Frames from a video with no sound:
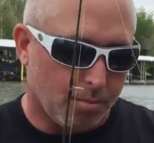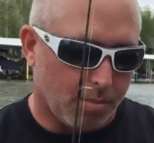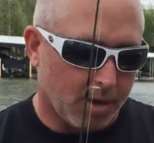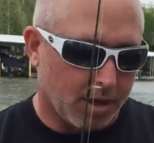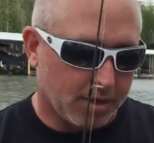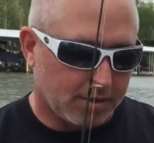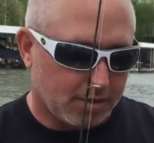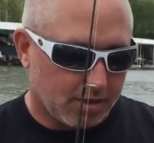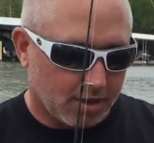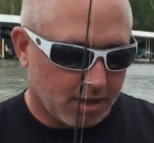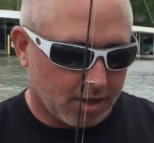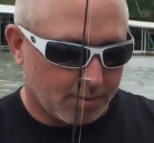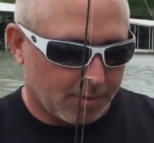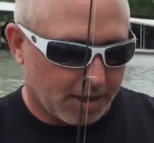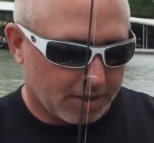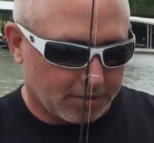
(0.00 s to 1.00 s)
But
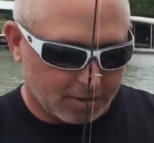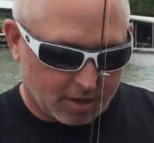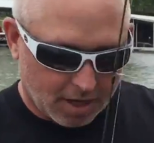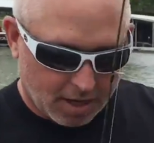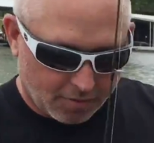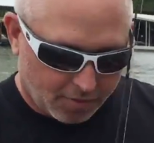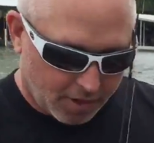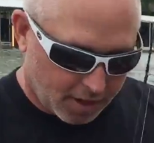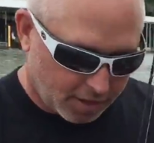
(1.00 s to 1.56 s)
that's an 1/8